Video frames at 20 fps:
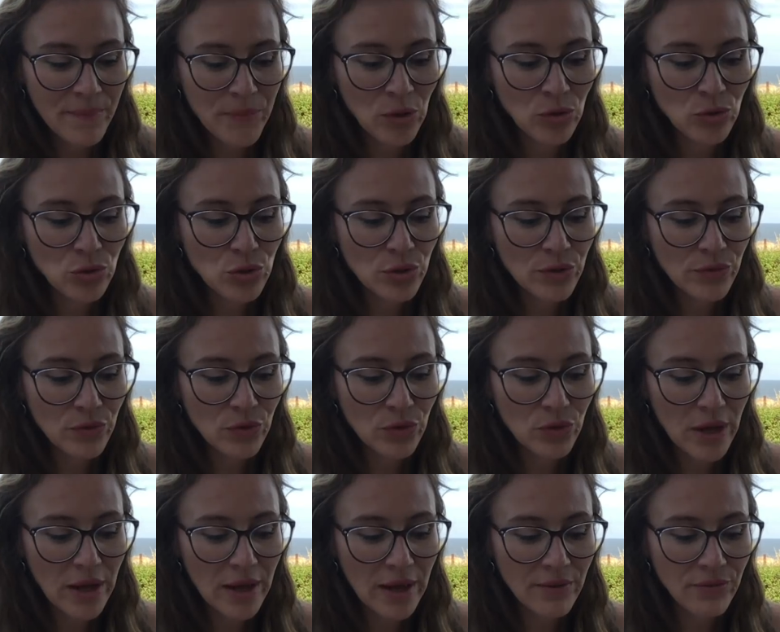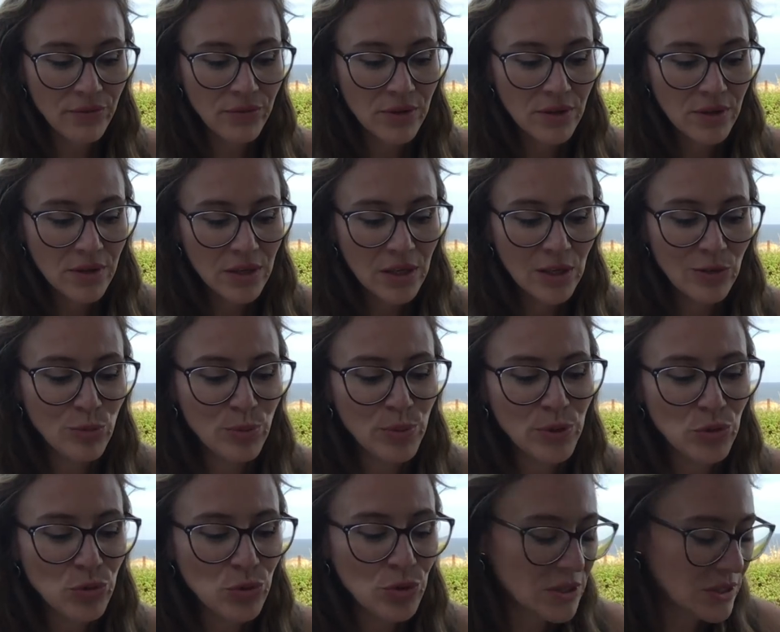Also, if you've
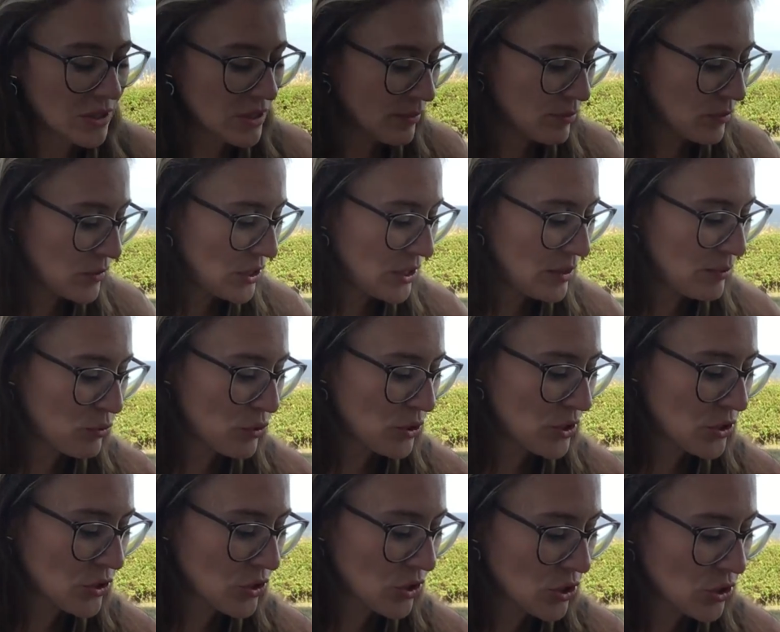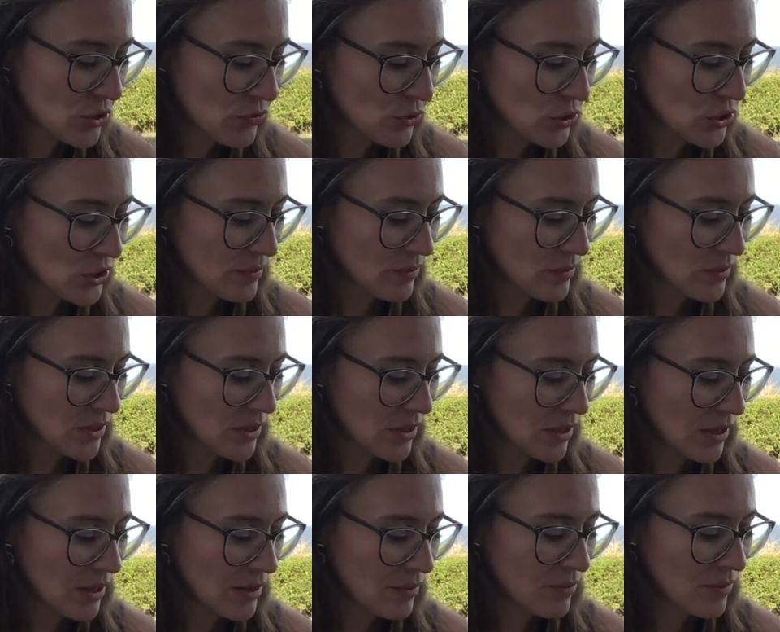been doing some deep research for some
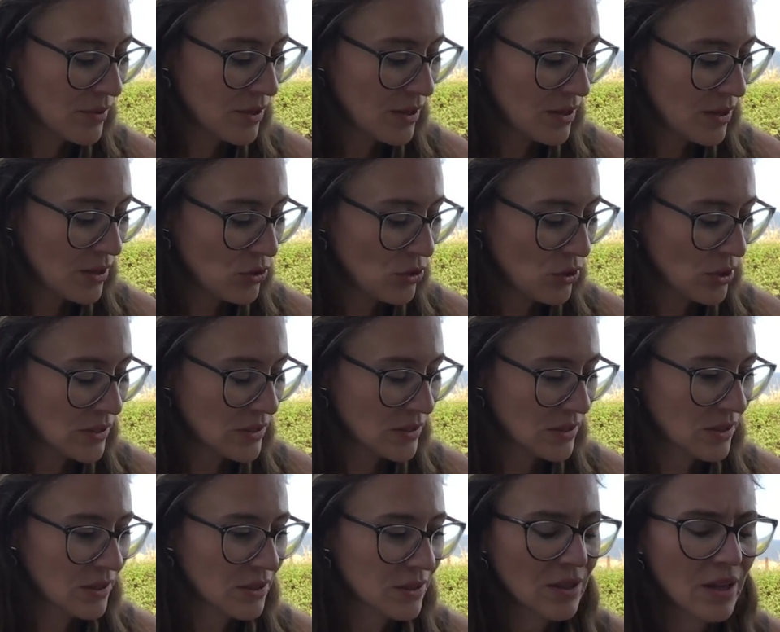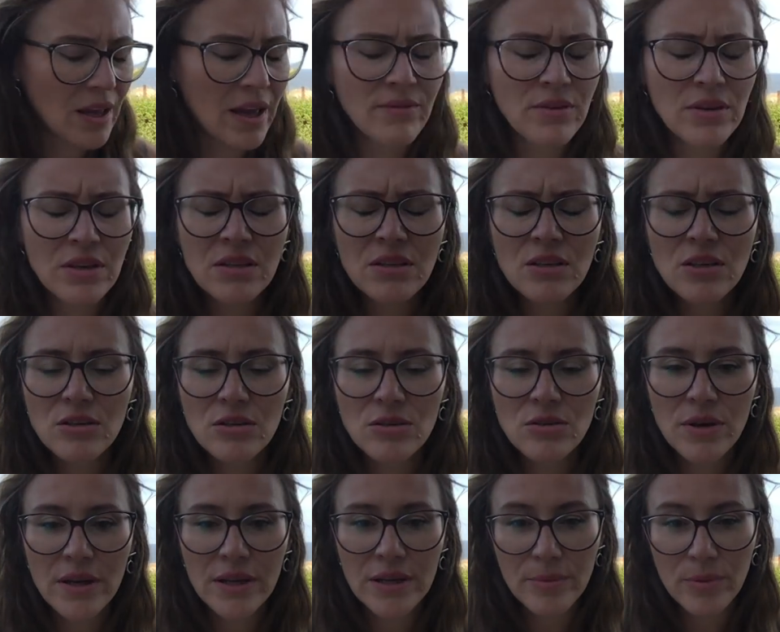time, you can start having
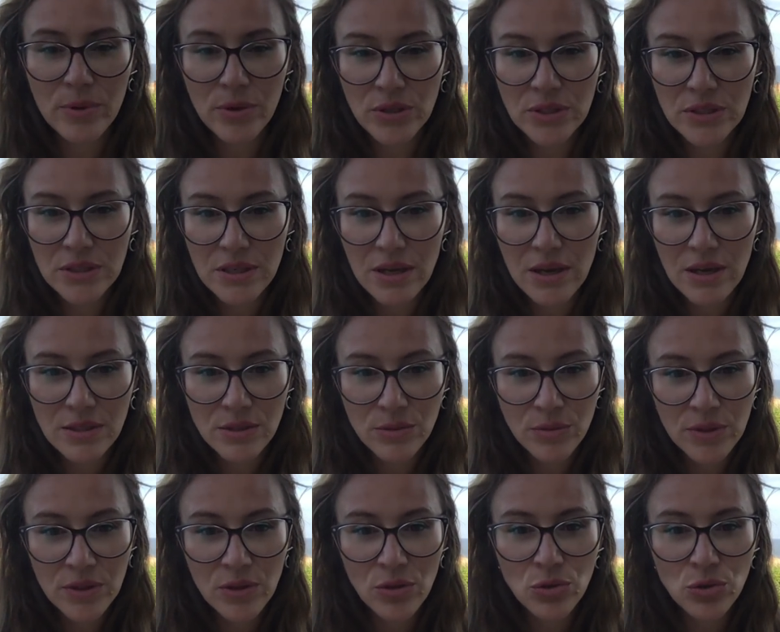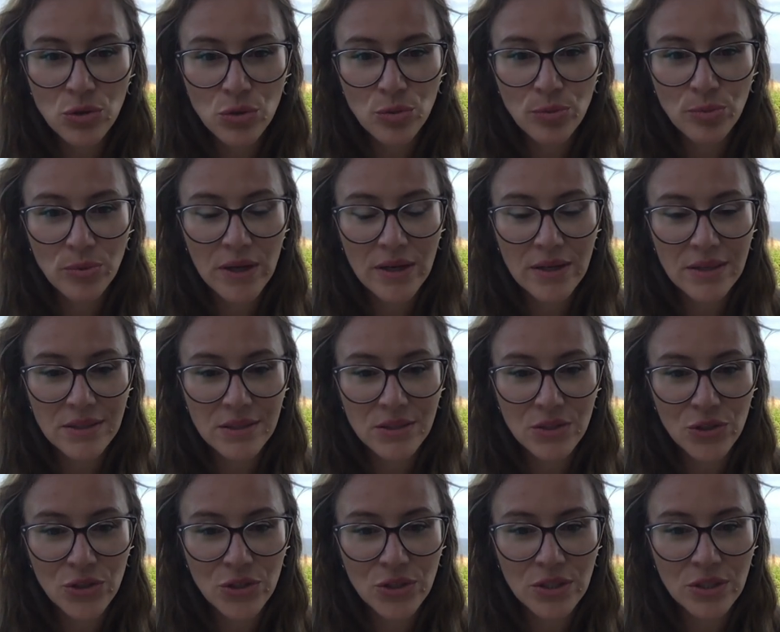incredible insights when those two planets
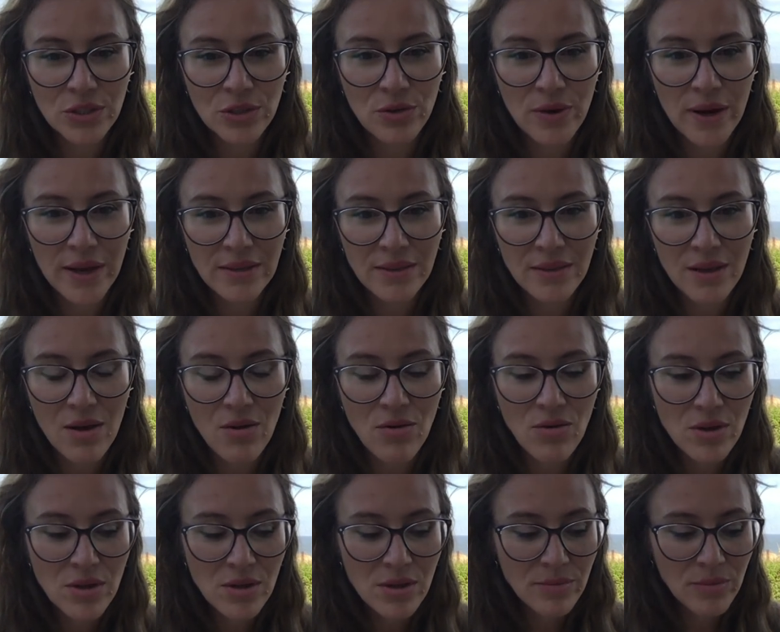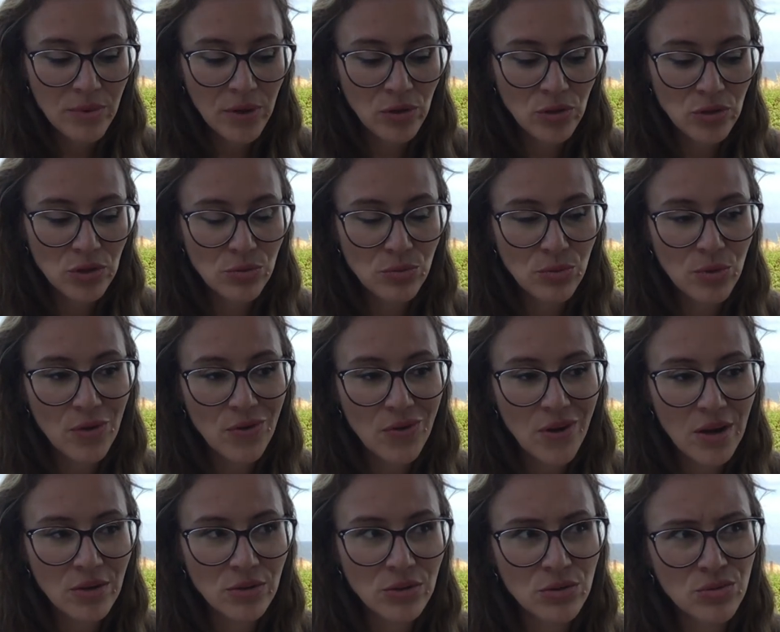are turning direct now, because the 12th
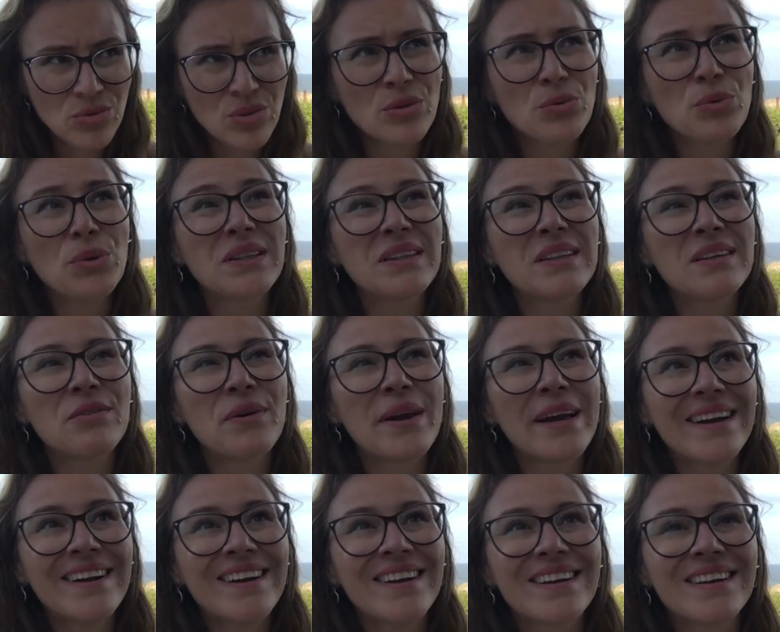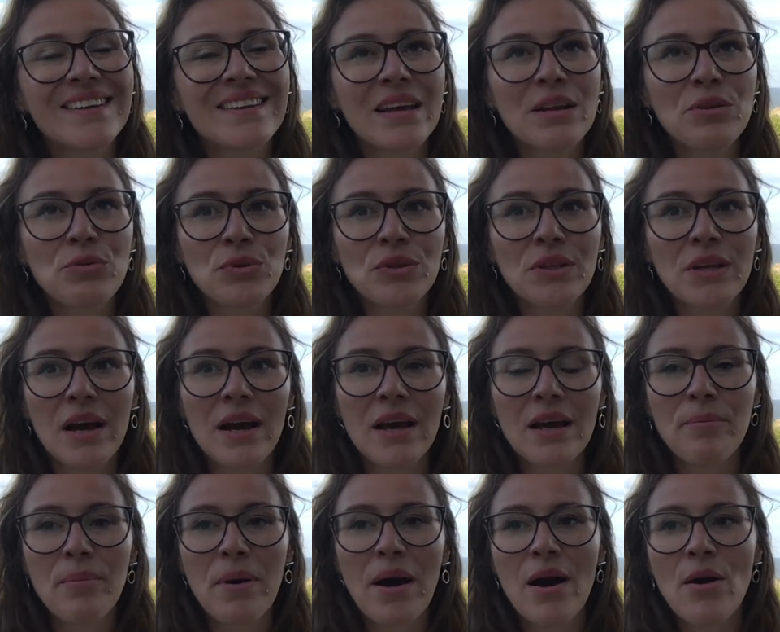house is where we directly connect with
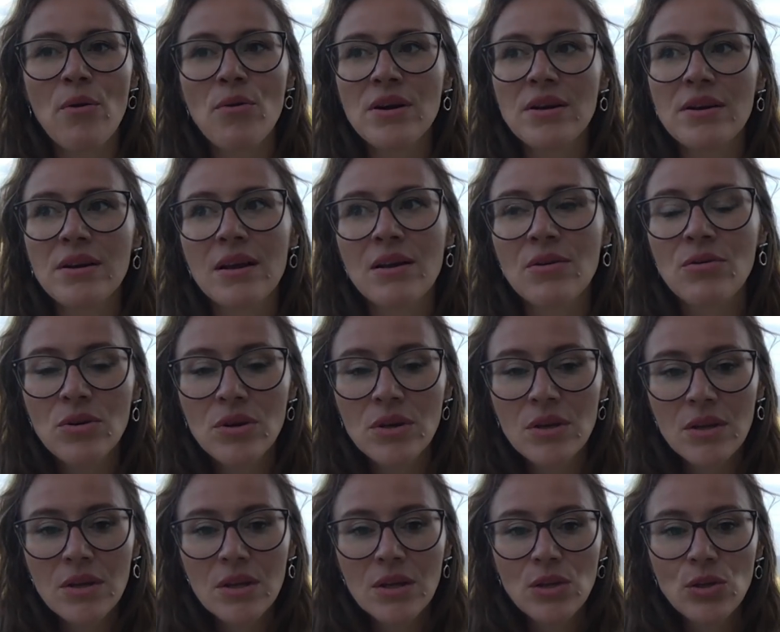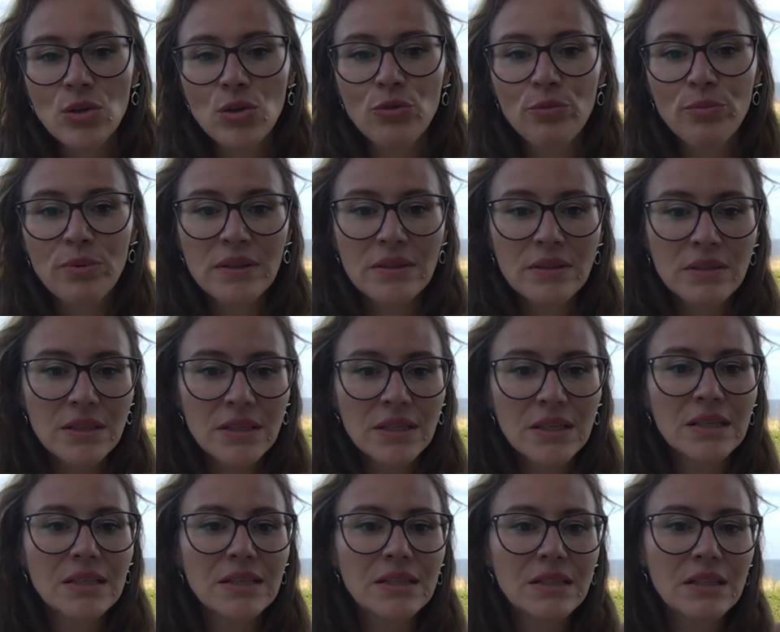higher power. Now you've been
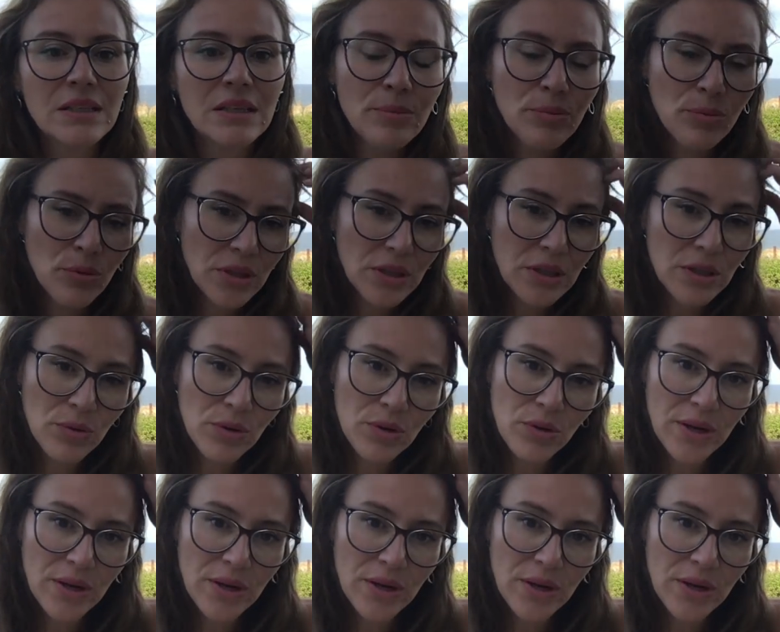digging deep when they were